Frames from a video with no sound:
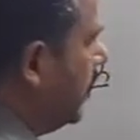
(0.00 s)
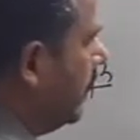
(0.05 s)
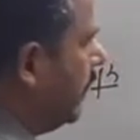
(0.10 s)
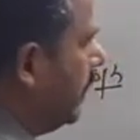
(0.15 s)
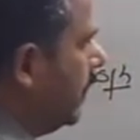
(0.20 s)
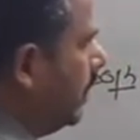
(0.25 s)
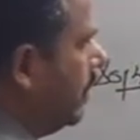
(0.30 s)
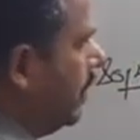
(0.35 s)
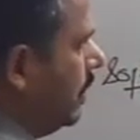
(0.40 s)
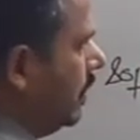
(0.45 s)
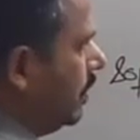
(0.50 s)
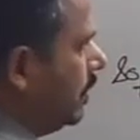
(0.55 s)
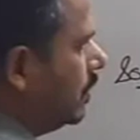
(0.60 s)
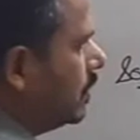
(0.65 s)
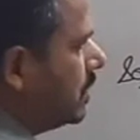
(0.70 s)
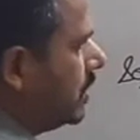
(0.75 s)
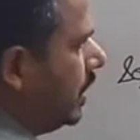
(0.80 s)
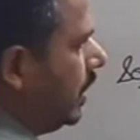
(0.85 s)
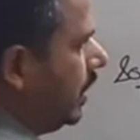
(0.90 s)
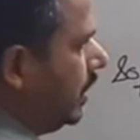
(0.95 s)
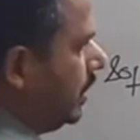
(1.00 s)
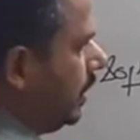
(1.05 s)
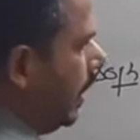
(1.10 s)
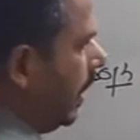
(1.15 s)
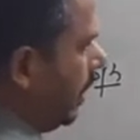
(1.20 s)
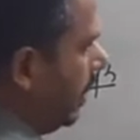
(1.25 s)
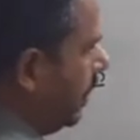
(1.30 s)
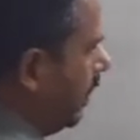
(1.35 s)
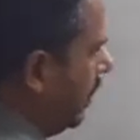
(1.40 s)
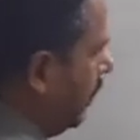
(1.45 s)
You are seeing that
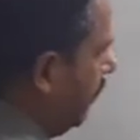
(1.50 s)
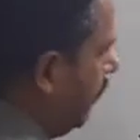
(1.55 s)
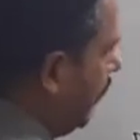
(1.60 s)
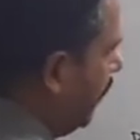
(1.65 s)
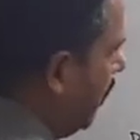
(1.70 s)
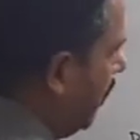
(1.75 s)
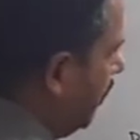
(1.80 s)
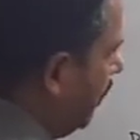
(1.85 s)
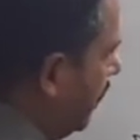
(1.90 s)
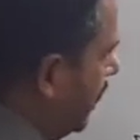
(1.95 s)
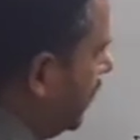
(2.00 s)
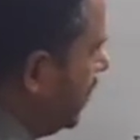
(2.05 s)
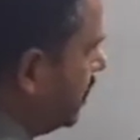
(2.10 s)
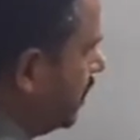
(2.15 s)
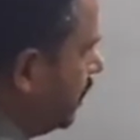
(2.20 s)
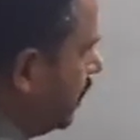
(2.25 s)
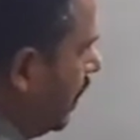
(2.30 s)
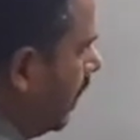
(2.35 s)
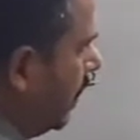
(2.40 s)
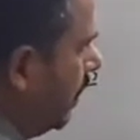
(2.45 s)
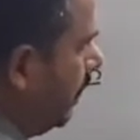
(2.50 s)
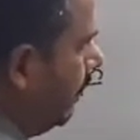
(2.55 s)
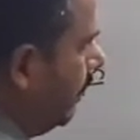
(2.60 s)
from this one,